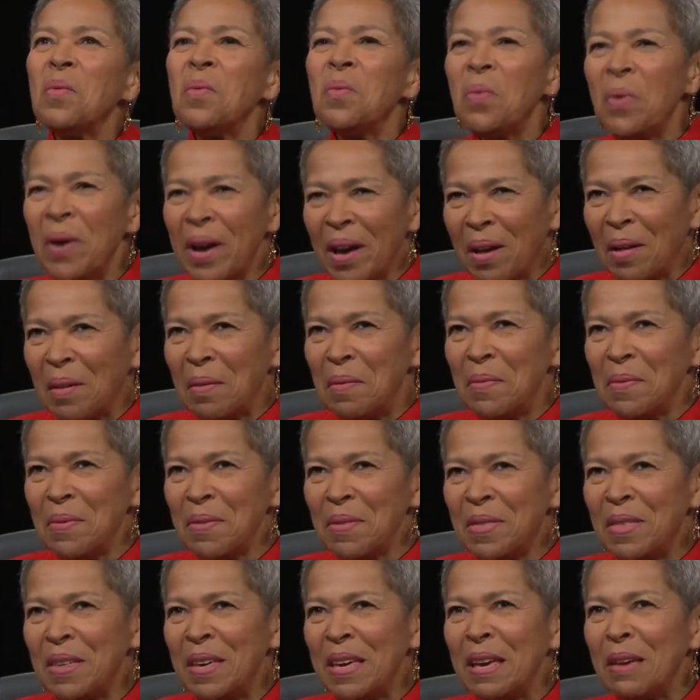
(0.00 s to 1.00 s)
Well,
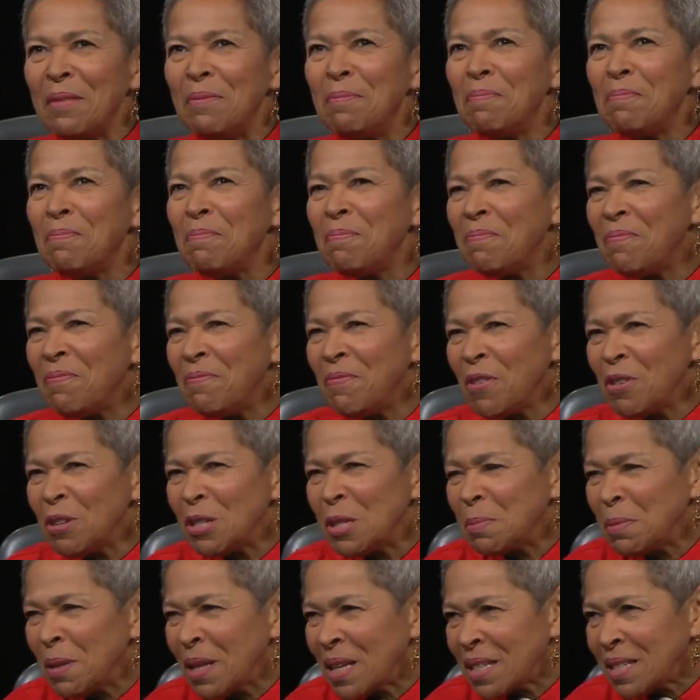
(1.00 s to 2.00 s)
the
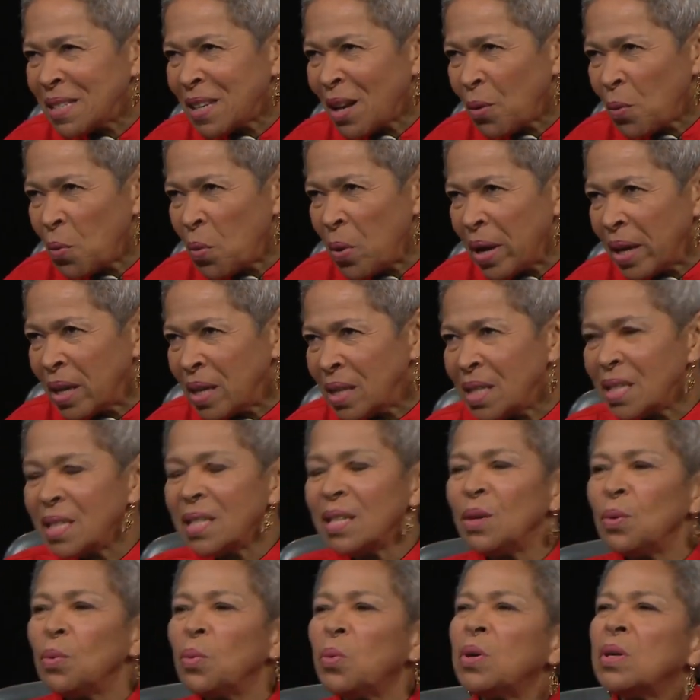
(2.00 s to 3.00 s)
first place I
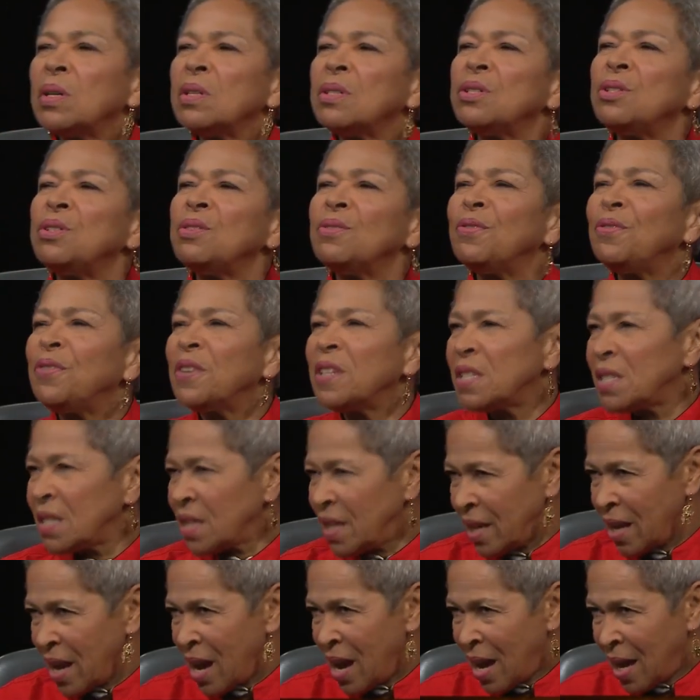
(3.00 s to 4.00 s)
went was
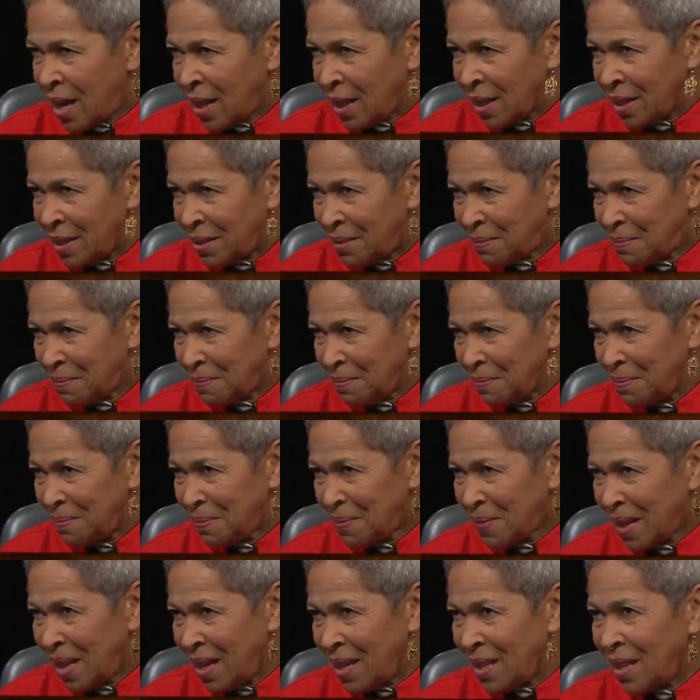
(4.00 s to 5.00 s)
Defusky Island,
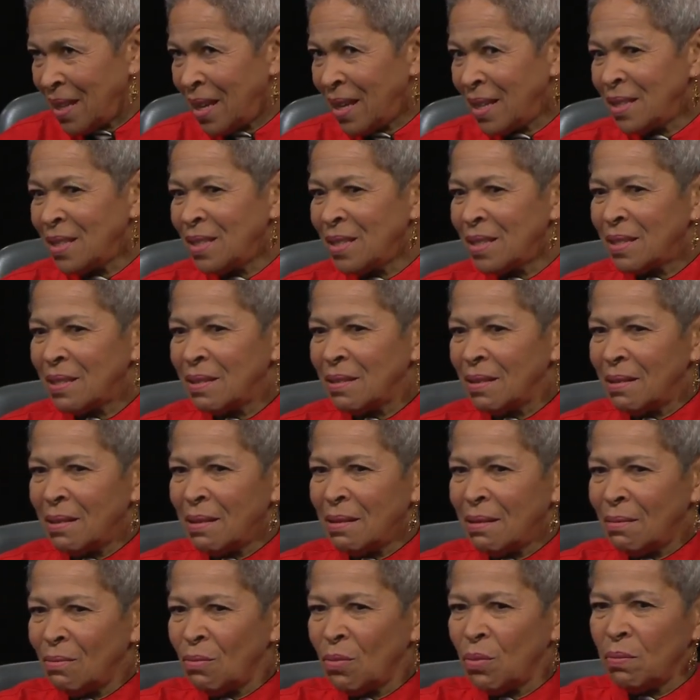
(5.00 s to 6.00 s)
and that's,
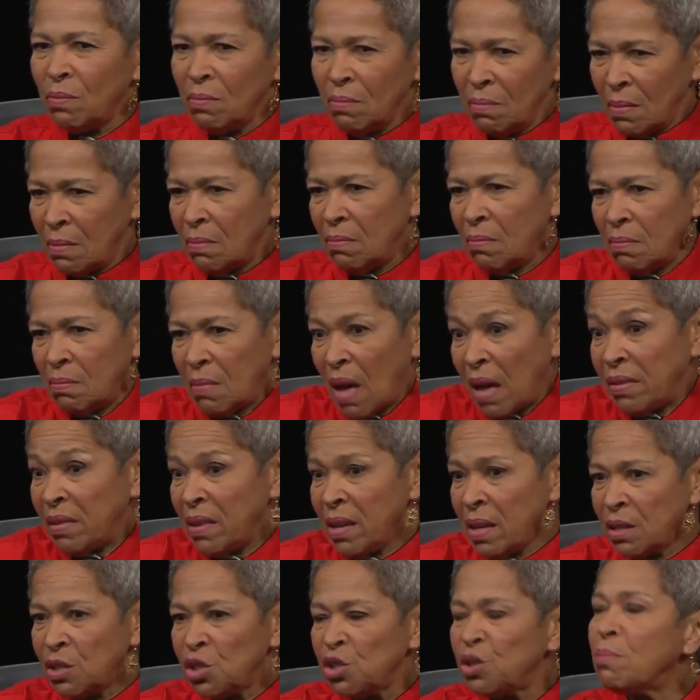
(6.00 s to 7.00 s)
um, I
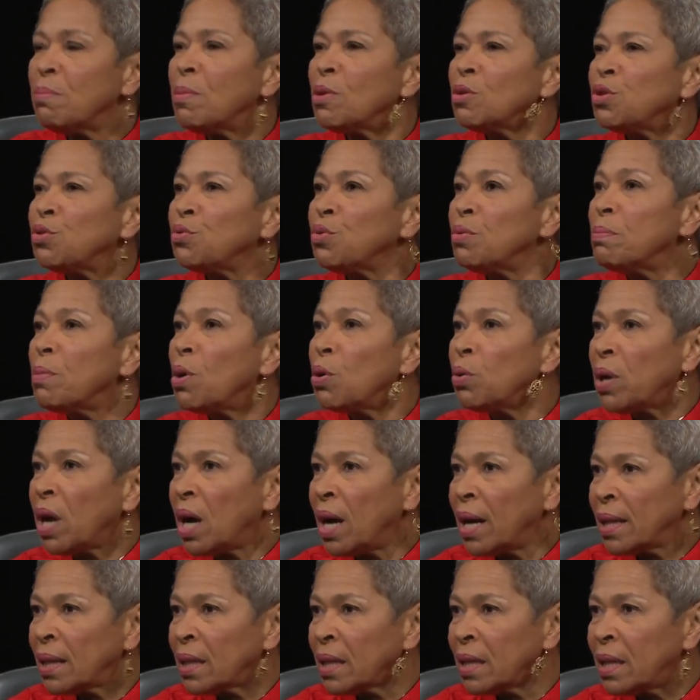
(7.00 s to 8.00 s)
think it's the most remote
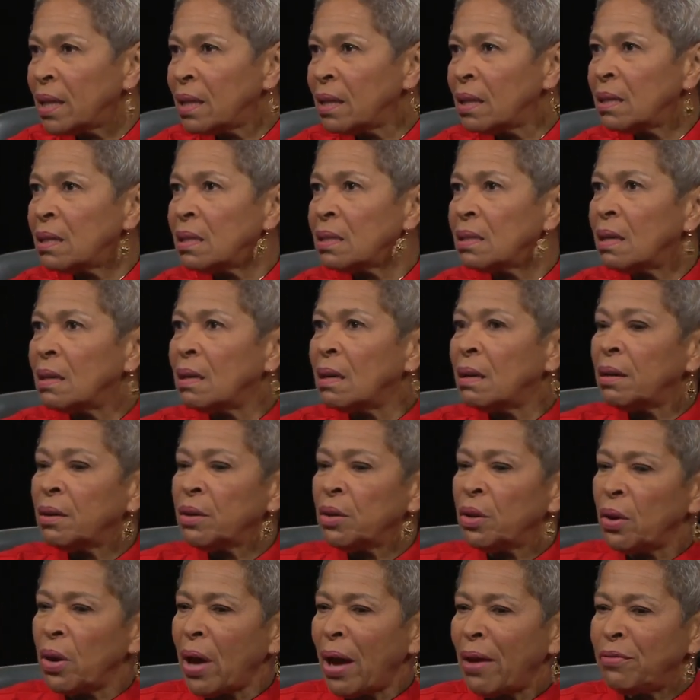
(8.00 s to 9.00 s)
island. Uh,
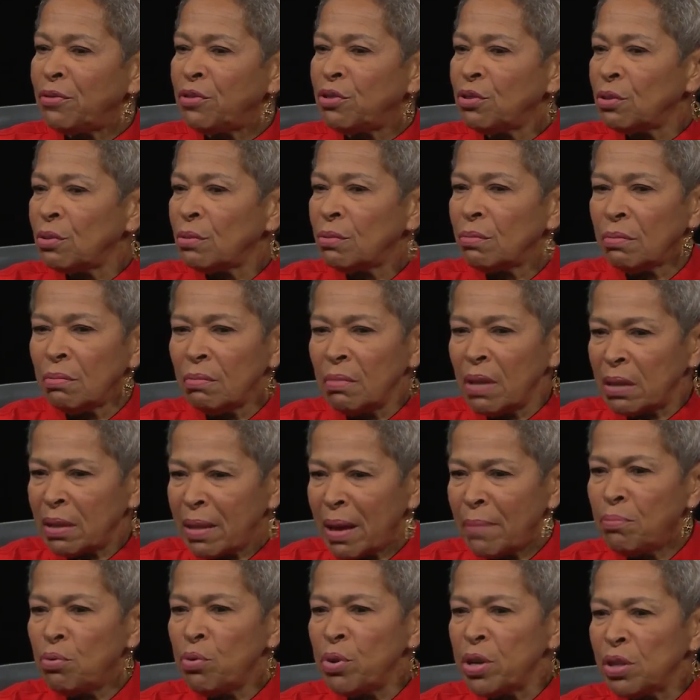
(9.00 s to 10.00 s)
you have to, at
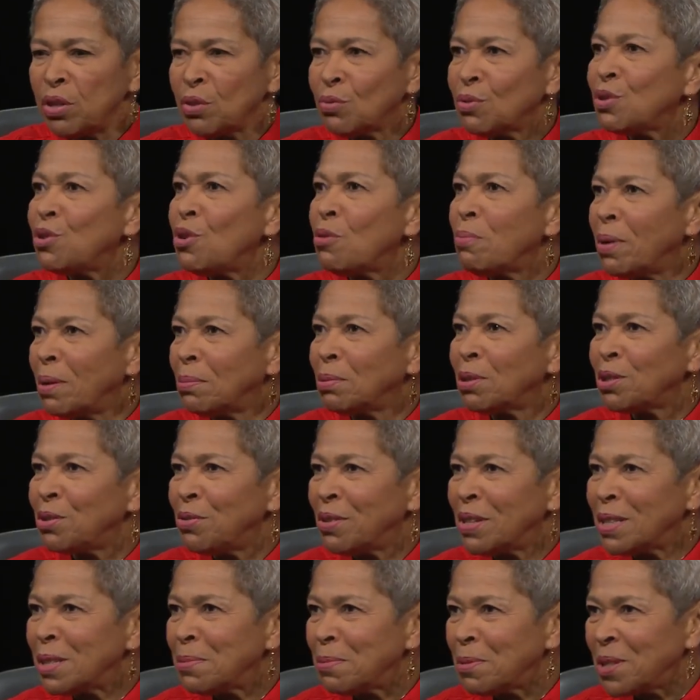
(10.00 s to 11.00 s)
that point, there was no public
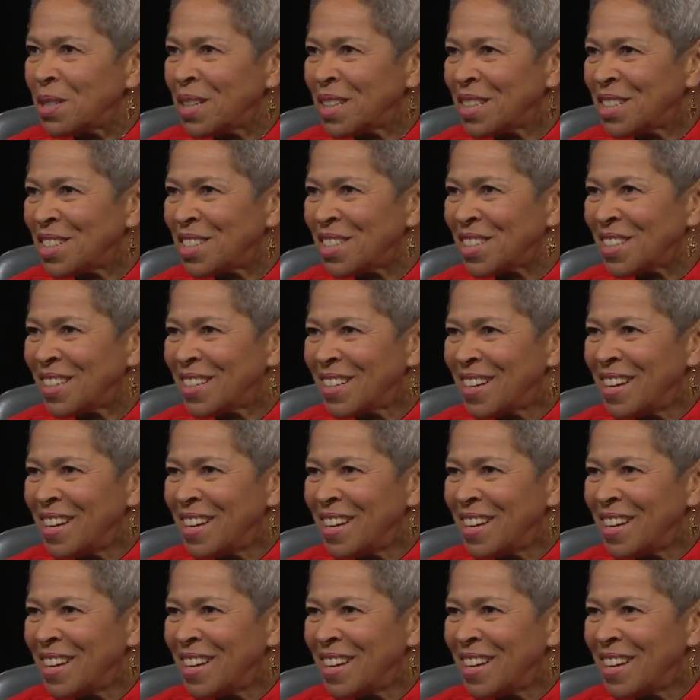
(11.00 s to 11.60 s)
transportation.